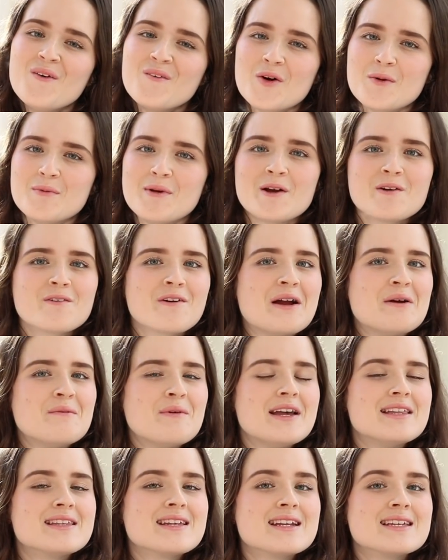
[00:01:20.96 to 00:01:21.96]
would be a great
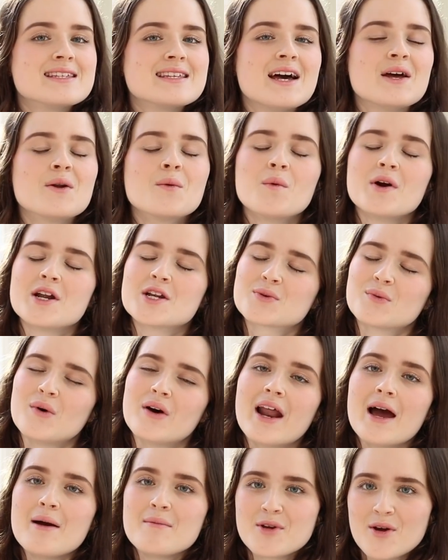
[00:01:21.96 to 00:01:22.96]
way to decide which
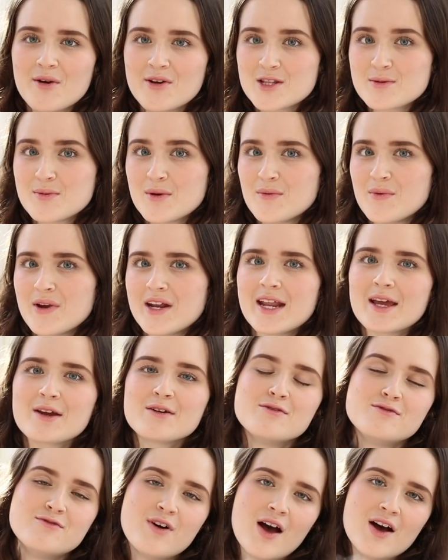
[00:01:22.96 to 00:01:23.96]
one I'm going to be reading
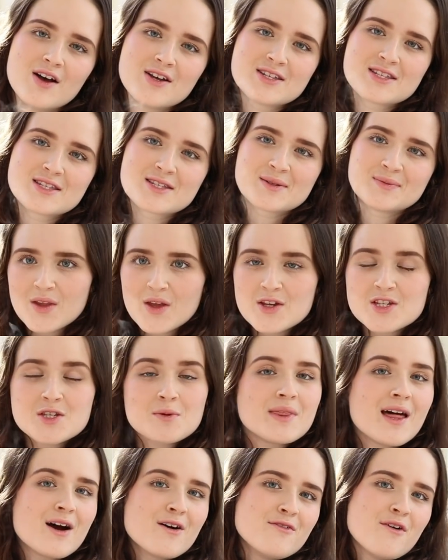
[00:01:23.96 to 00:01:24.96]
first. So
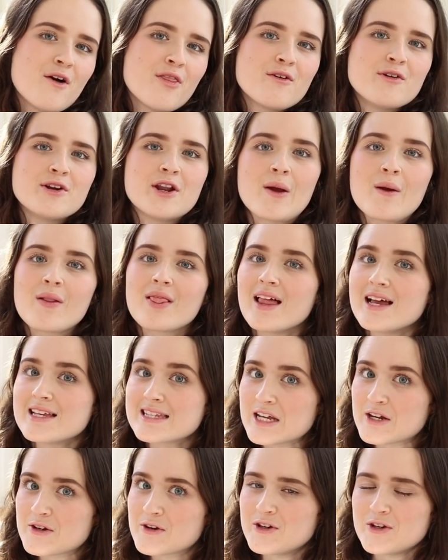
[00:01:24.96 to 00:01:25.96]
without further ado, let's
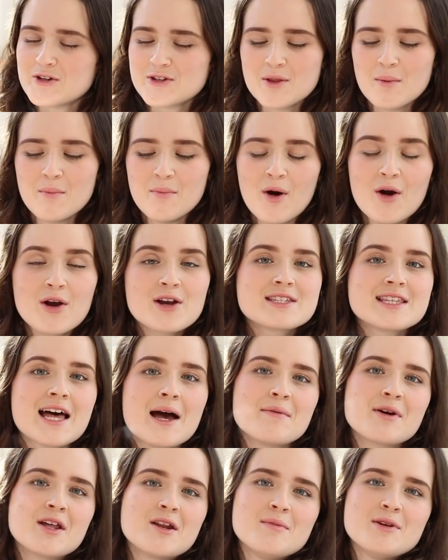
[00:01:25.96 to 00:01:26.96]
introduce the books that
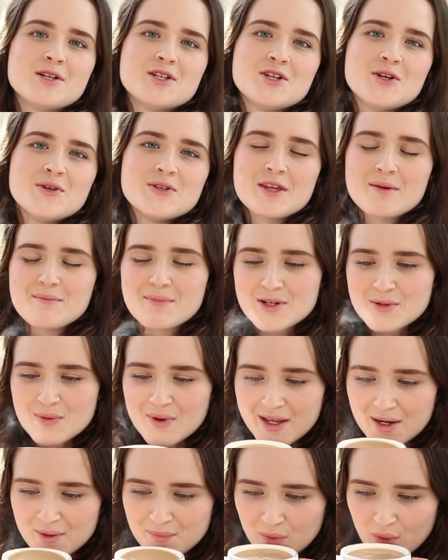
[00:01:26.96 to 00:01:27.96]
I'm going to be choosing
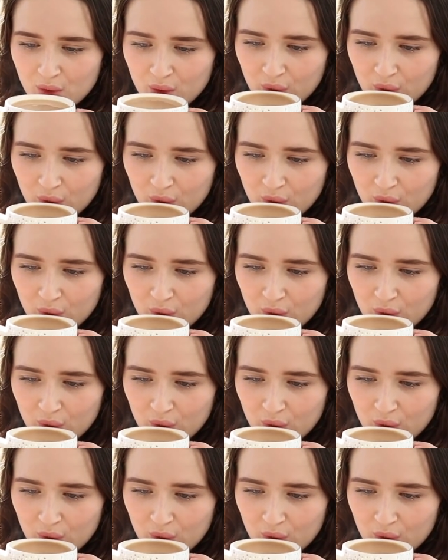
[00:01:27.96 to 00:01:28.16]
between.